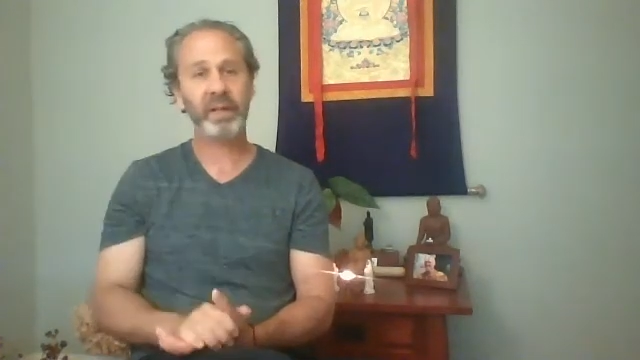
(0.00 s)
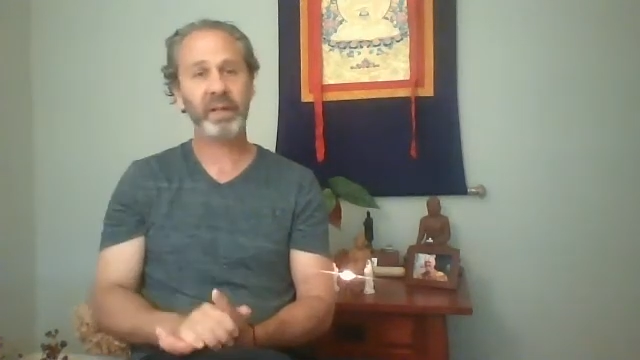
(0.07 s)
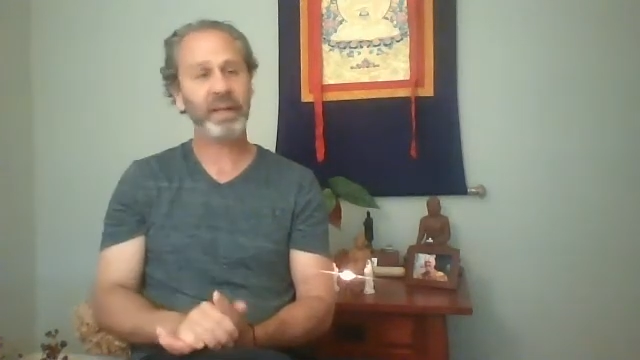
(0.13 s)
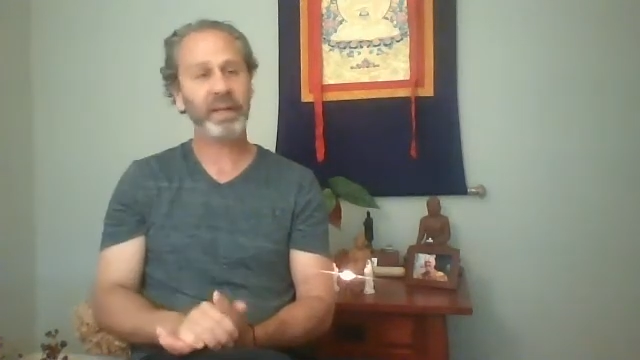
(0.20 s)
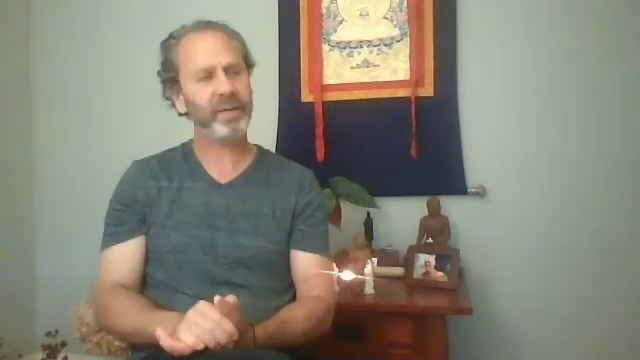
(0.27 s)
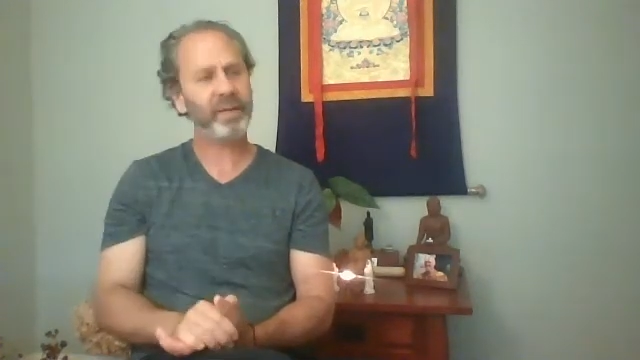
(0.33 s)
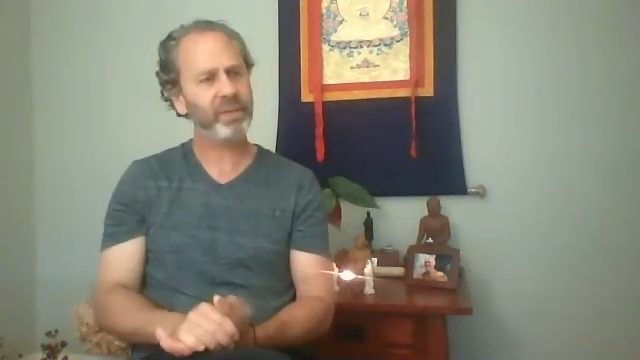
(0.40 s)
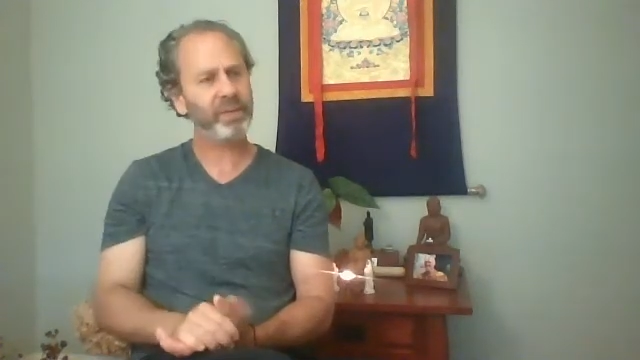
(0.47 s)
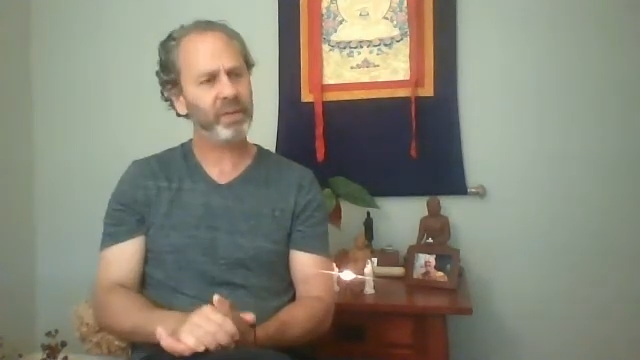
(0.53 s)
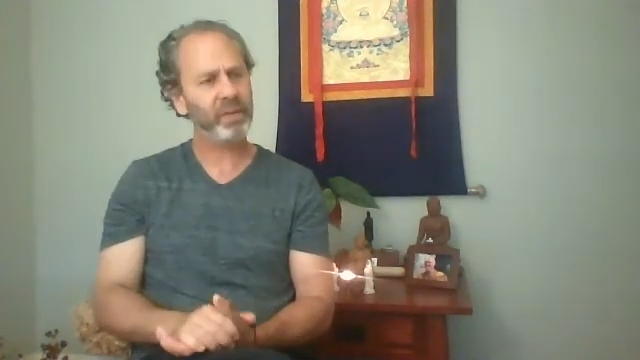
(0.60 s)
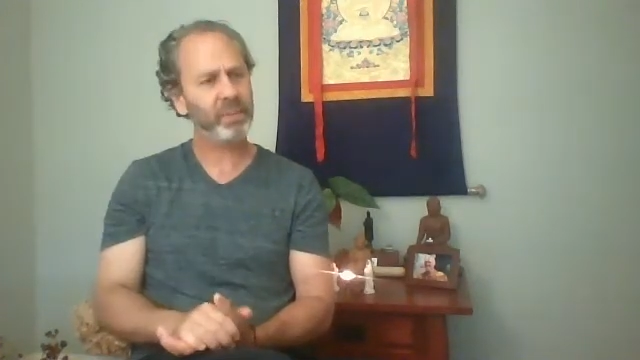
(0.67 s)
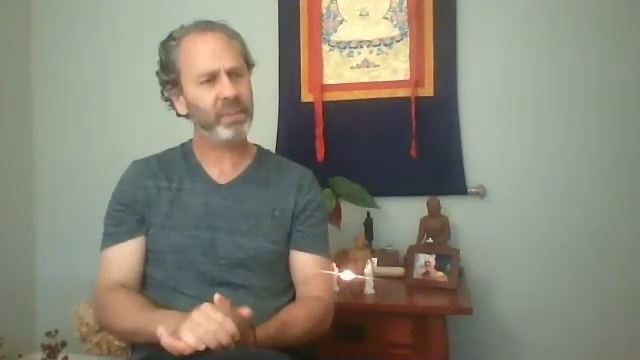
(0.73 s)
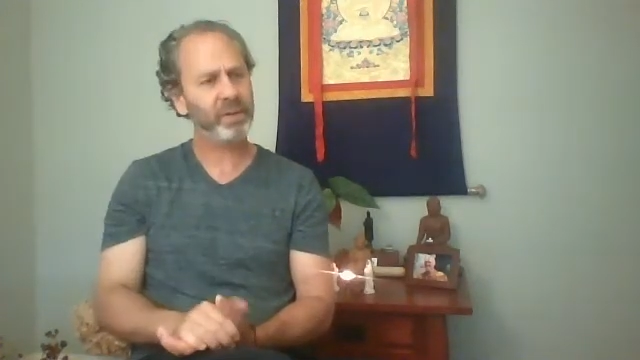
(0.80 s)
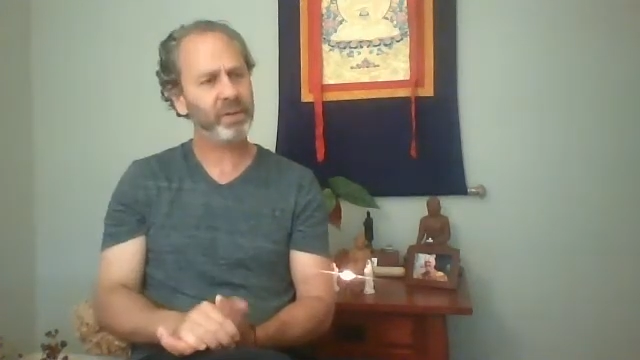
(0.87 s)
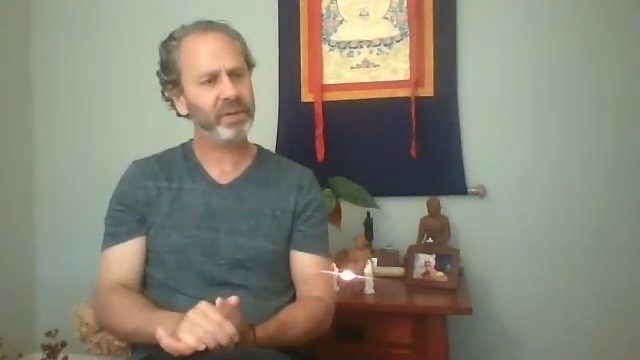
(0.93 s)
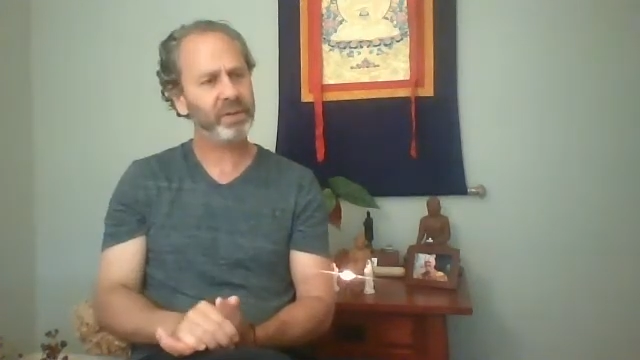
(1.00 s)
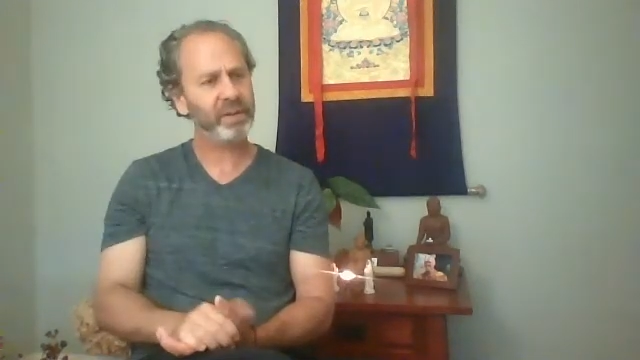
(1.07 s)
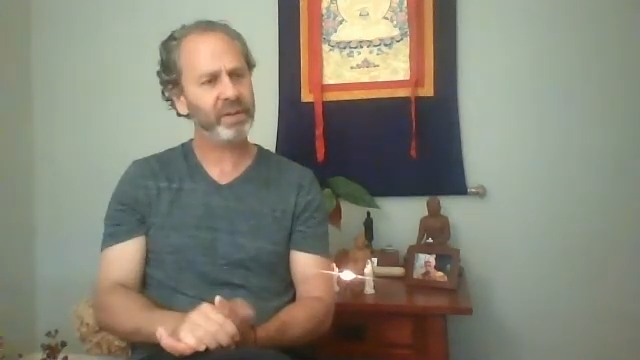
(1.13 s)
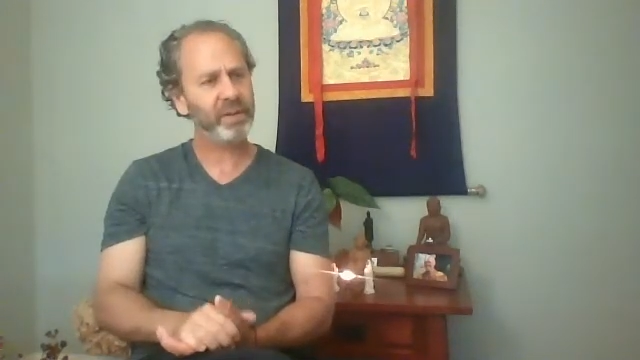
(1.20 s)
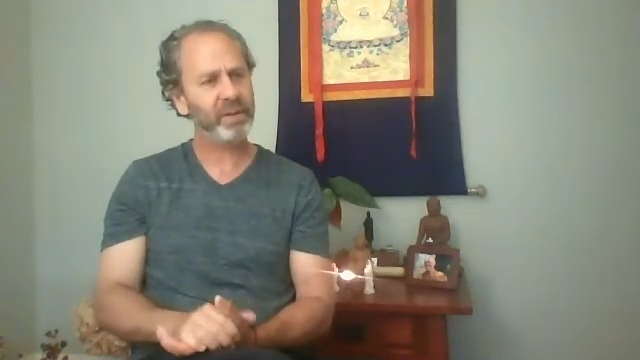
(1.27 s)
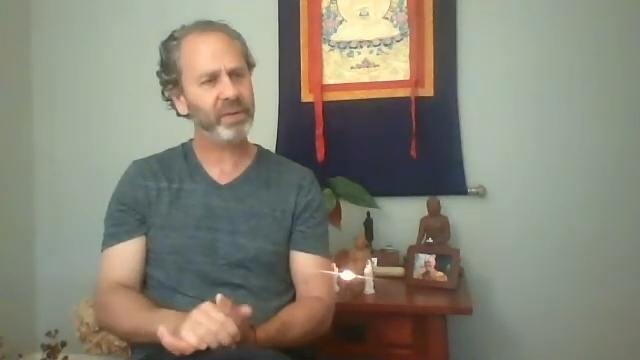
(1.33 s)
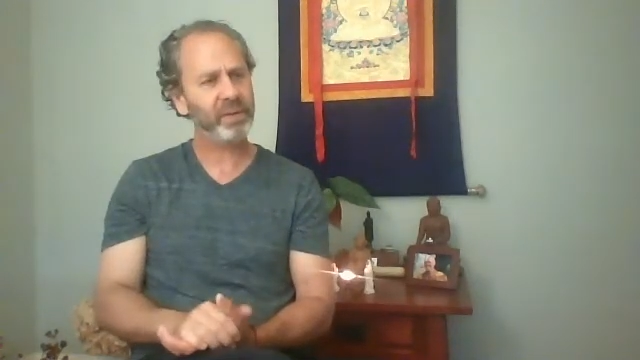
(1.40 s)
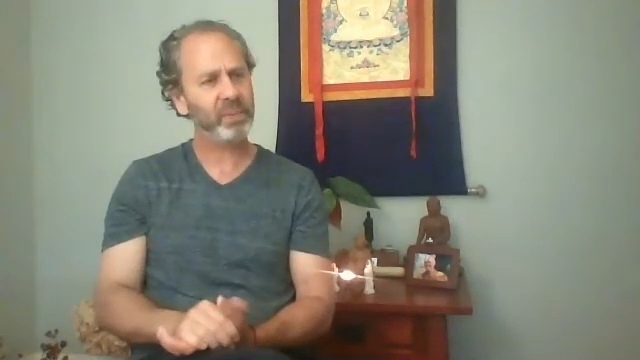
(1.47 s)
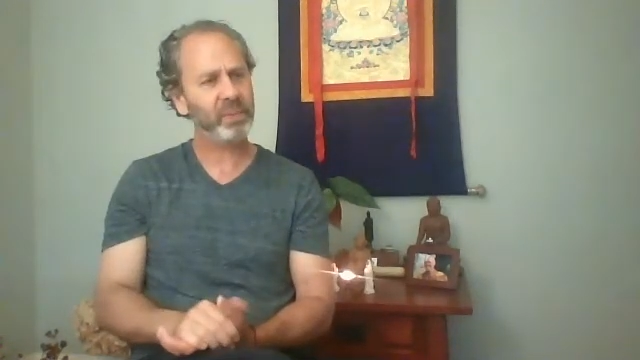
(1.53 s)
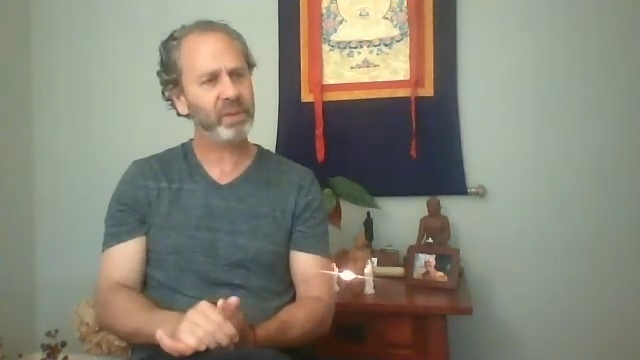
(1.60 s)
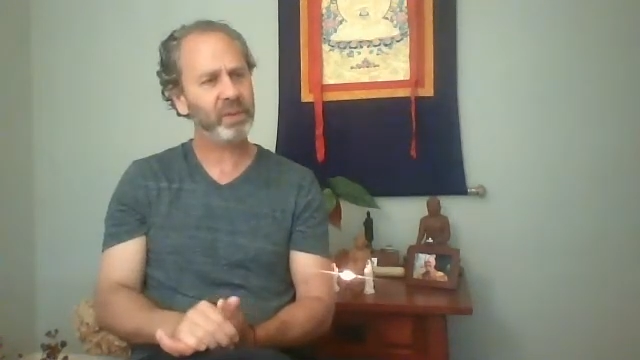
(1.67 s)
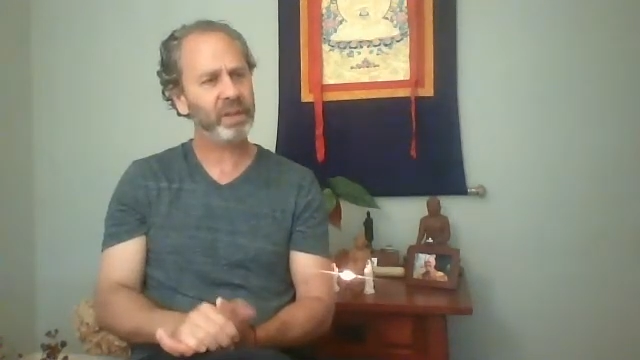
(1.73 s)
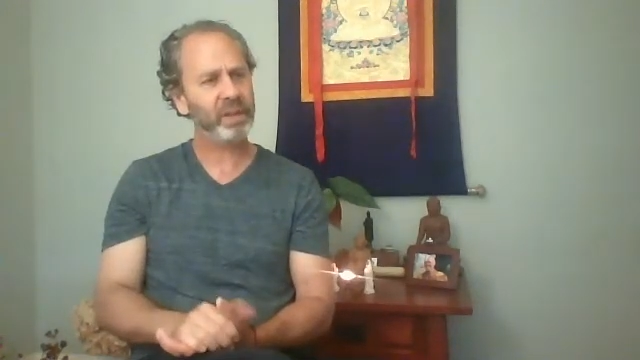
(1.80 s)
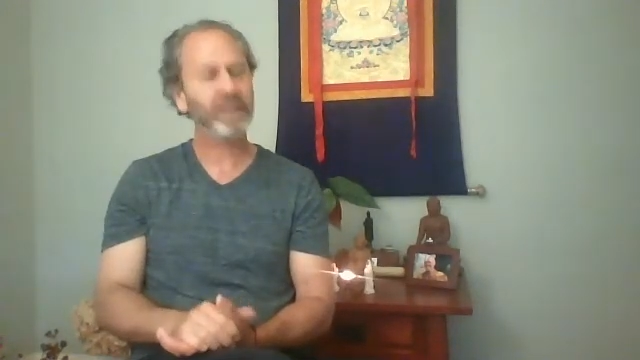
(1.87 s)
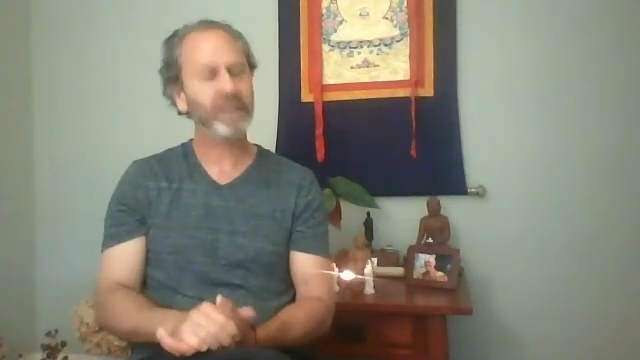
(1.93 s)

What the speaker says: Did I fill the birdseeder this morning?